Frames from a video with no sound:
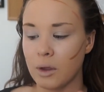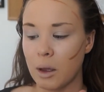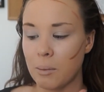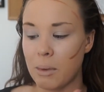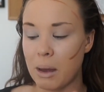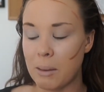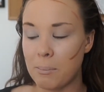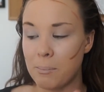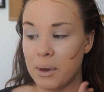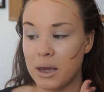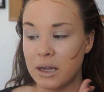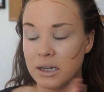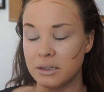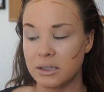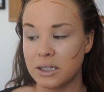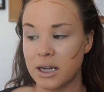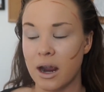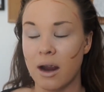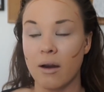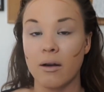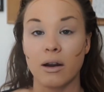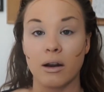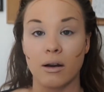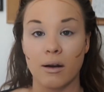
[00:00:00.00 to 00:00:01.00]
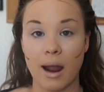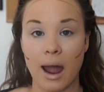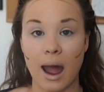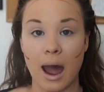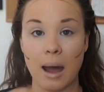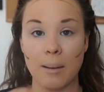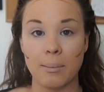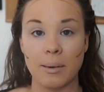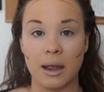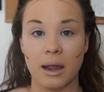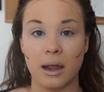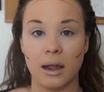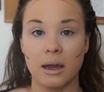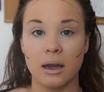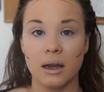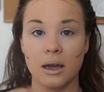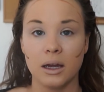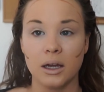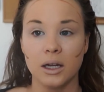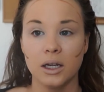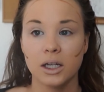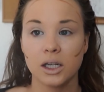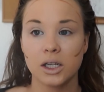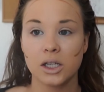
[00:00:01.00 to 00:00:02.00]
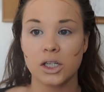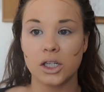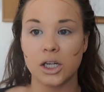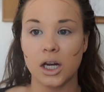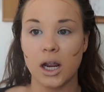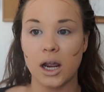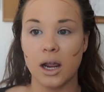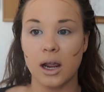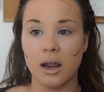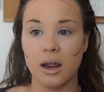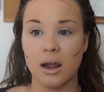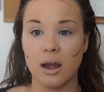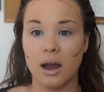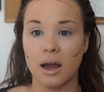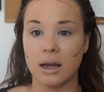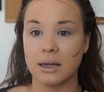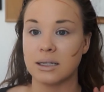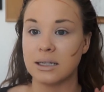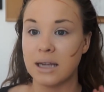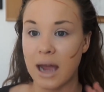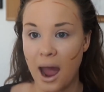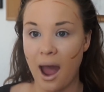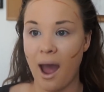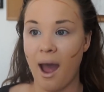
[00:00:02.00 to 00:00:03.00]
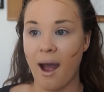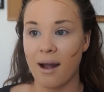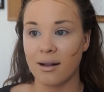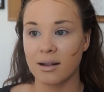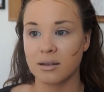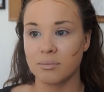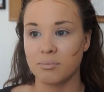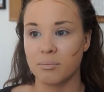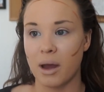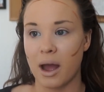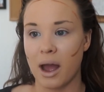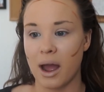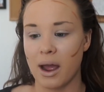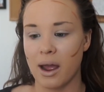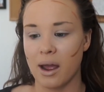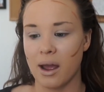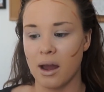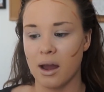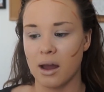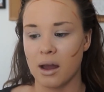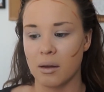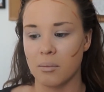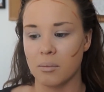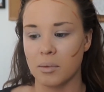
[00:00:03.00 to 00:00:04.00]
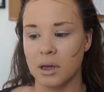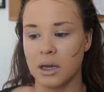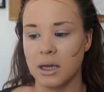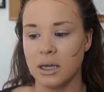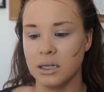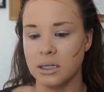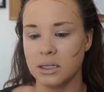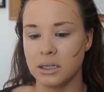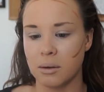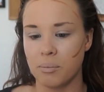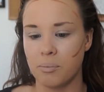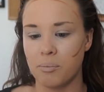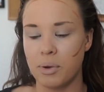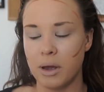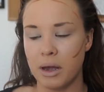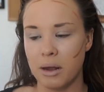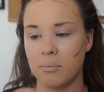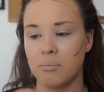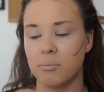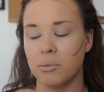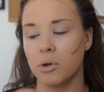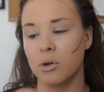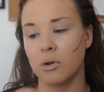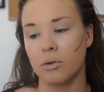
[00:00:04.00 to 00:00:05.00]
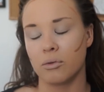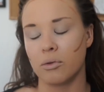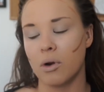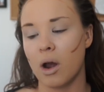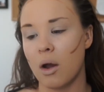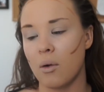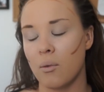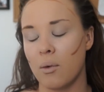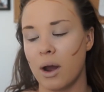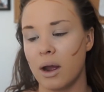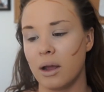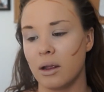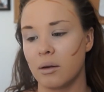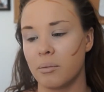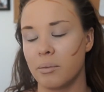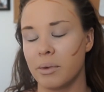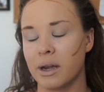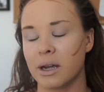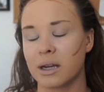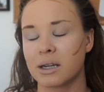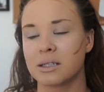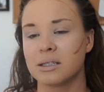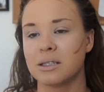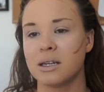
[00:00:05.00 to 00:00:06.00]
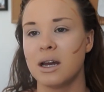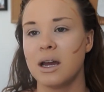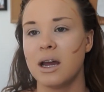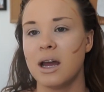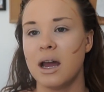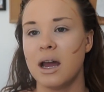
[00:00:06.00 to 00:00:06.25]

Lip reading: pit terrier, Abby, she attacked my, he's a pit bull and Rottweiler mix.